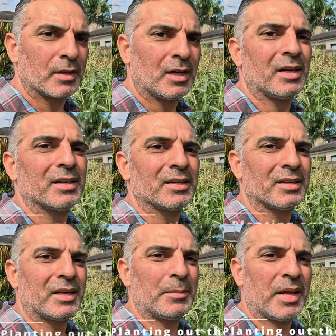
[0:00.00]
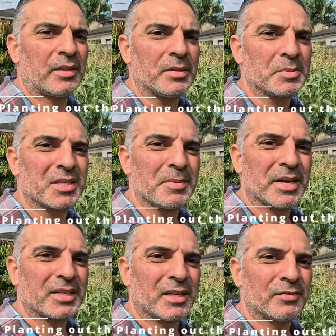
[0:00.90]
Hi, I'm Anthony from Sydney
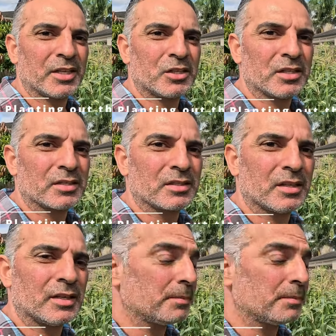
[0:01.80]
Backyard Veggies.